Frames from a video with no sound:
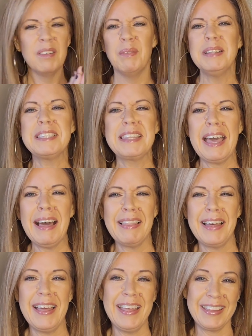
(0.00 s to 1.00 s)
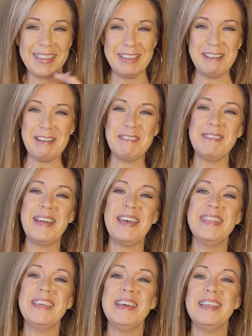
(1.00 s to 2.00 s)
What's that like?
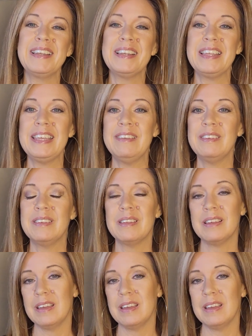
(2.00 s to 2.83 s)
And then he,